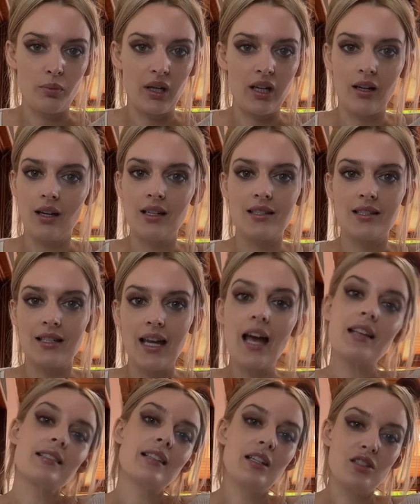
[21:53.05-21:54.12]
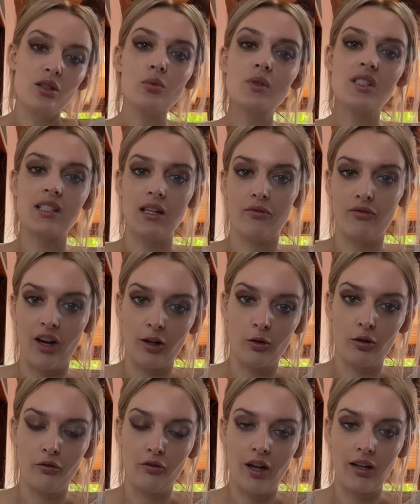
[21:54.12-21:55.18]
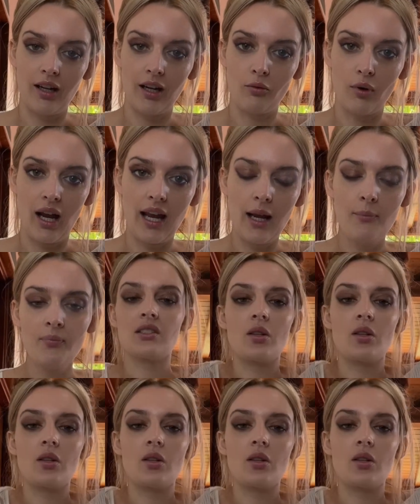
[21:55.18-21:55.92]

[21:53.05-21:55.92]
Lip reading: because yes, they do receive federal funding, right?